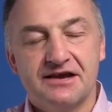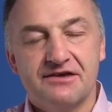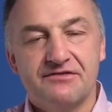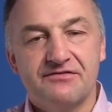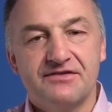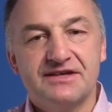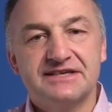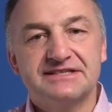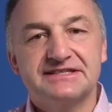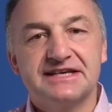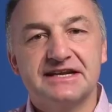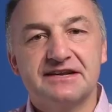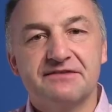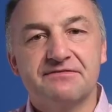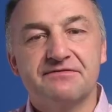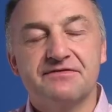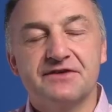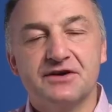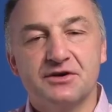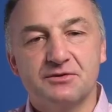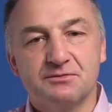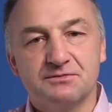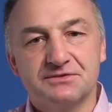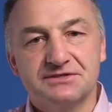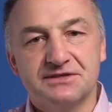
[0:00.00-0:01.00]
This set of
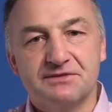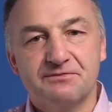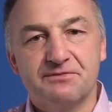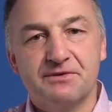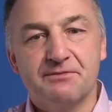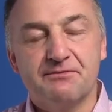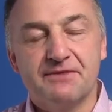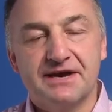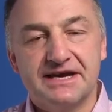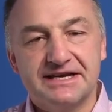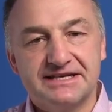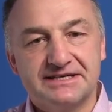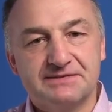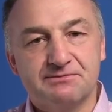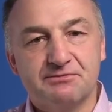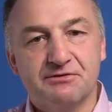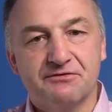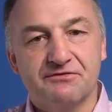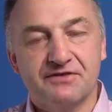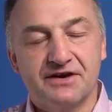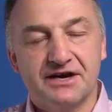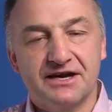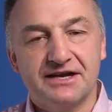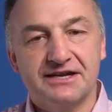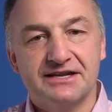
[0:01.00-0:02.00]
films have been made to
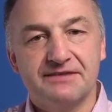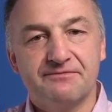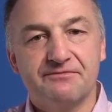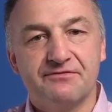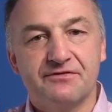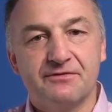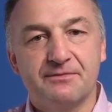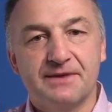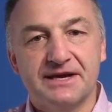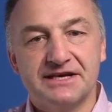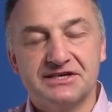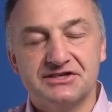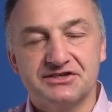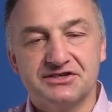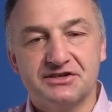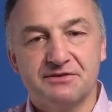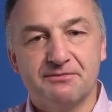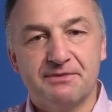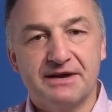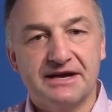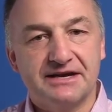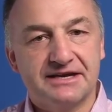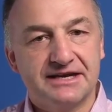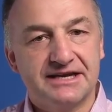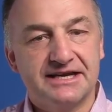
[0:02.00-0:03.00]
provide information
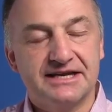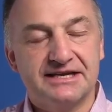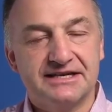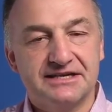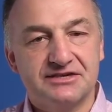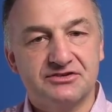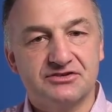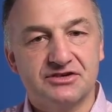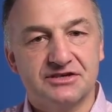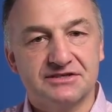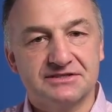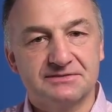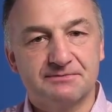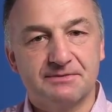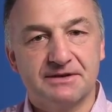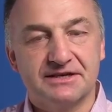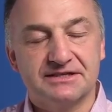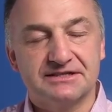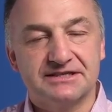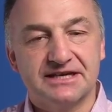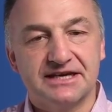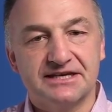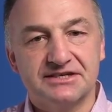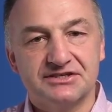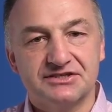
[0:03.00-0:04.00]
about kidney
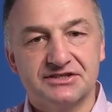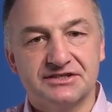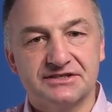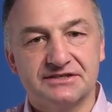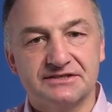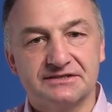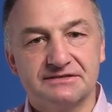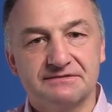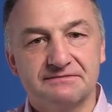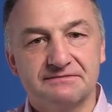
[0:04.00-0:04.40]
transplantation.